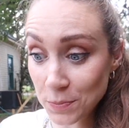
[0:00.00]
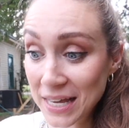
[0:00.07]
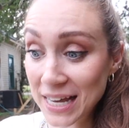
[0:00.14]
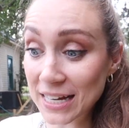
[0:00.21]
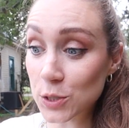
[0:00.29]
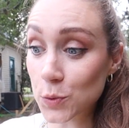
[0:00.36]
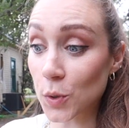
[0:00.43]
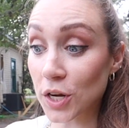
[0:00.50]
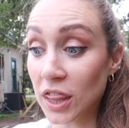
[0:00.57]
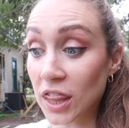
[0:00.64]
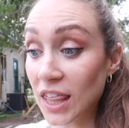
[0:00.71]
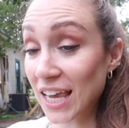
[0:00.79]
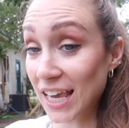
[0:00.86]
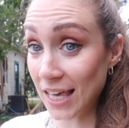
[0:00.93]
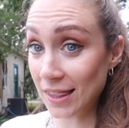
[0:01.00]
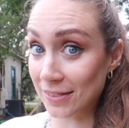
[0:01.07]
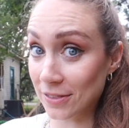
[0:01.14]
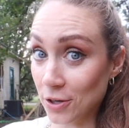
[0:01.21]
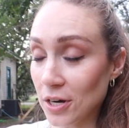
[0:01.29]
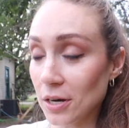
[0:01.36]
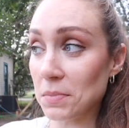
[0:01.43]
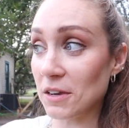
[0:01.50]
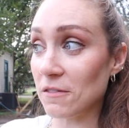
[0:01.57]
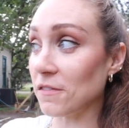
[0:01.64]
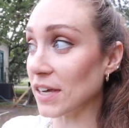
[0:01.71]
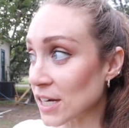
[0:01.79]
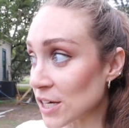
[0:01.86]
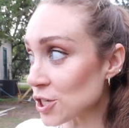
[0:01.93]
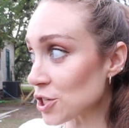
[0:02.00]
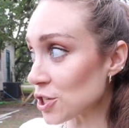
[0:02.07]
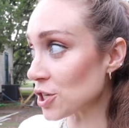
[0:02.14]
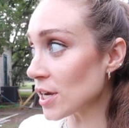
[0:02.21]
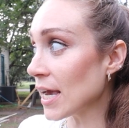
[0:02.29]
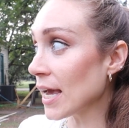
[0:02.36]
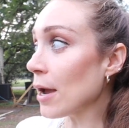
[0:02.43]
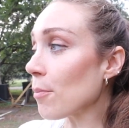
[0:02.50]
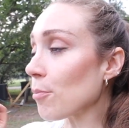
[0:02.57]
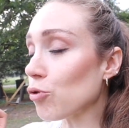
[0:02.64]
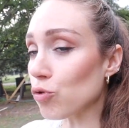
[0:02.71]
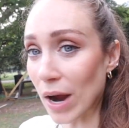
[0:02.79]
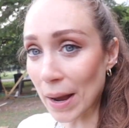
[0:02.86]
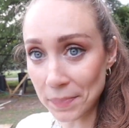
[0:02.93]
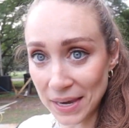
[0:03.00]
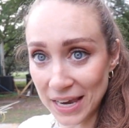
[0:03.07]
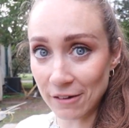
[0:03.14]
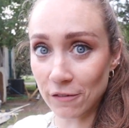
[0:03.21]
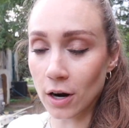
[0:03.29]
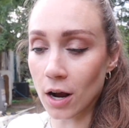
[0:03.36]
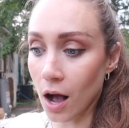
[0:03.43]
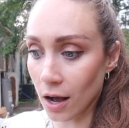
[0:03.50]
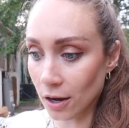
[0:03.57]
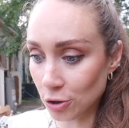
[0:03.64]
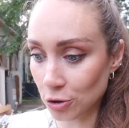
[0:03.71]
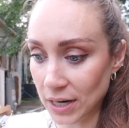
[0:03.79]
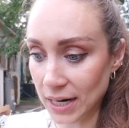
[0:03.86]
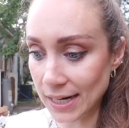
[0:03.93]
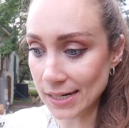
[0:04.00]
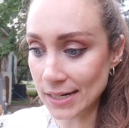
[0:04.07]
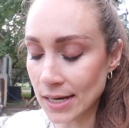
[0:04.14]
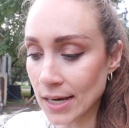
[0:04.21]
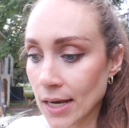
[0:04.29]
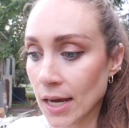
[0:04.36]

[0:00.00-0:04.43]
because we're thinking that they're gonna be finished prepping for concrete